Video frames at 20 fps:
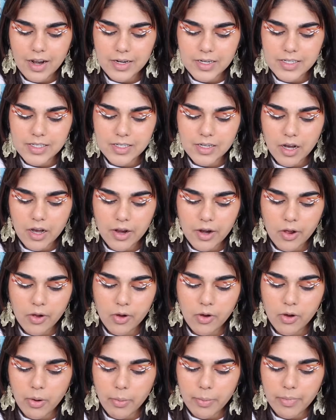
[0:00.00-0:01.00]
I just got
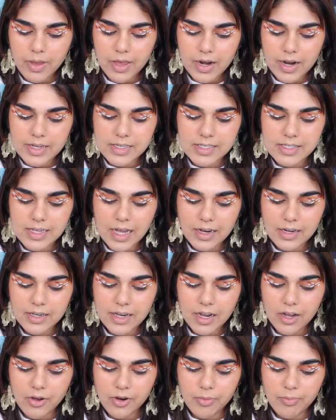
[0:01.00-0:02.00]
home and I sat
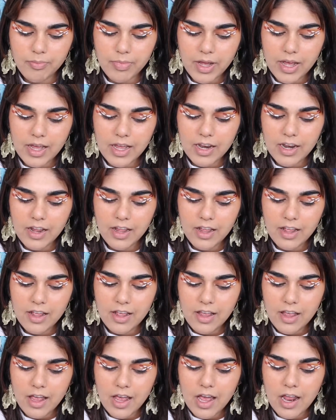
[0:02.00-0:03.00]
down in bed
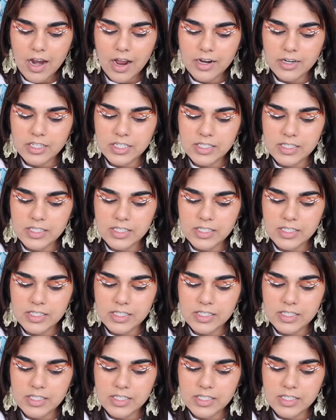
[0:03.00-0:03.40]
and I